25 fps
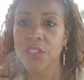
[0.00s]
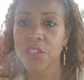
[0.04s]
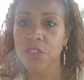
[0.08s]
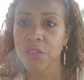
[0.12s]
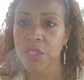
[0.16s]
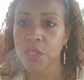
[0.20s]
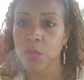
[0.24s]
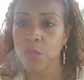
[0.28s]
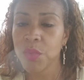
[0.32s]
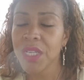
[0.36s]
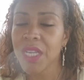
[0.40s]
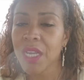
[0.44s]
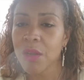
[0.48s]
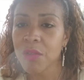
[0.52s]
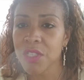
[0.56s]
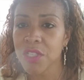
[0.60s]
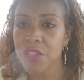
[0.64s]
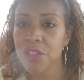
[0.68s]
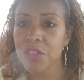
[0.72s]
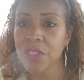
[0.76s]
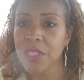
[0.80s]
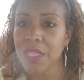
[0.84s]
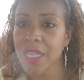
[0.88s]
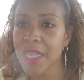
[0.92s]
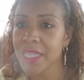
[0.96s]
During the week, I was a
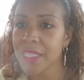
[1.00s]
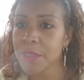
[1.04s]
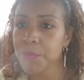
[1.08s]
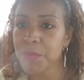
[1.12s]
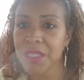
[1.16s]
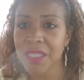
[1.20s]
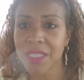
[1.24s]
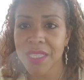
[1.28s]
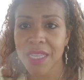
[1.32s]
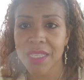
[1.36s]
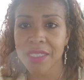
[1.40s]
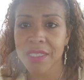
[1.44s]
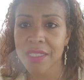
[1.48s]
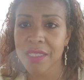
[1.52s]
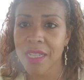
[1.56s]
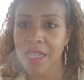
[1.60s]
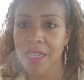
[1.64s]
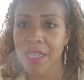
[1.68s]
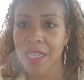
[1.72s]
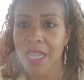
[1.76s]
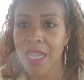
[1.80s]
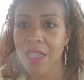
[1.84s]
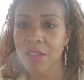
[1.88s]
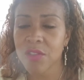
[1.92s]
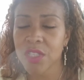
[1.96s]
little less, but that's
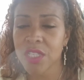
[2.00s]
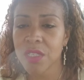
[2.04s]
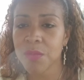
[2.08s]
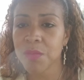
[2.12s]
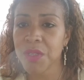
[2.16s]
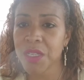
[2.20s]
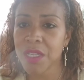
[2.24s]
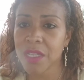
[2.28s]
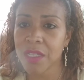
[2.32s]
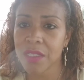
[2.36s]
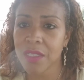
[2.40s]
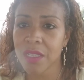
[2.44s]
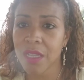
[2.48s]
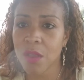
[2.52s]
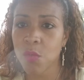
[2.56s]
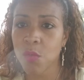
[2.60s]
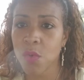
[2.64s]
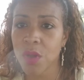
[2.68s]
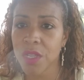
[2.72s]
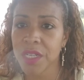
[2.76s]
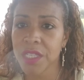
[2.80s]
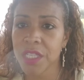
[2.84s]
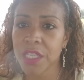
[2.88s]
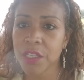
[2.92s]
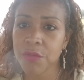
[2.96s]
not counting because I
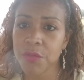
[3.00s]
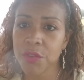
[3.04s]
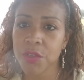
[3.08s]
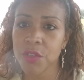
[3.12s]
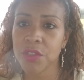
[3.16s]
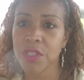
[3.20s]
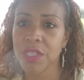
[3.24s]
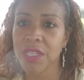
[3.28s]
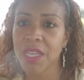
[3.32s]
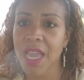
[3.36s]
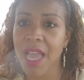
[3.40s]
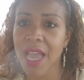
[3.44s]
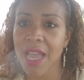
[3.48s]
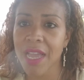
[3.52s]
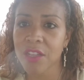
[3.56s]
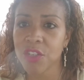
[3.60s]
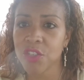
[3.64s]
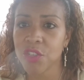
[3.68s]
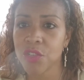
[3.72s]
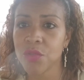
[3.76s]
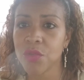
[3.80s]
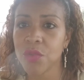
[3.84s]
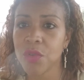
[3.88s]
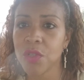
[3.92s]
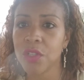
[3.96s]
want to give you the
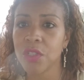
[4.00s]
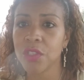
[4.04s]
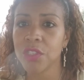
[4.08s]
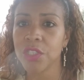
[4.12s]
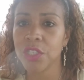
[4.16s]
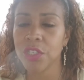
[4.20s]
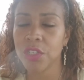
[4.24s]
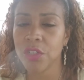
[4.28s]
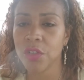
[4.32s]
actual,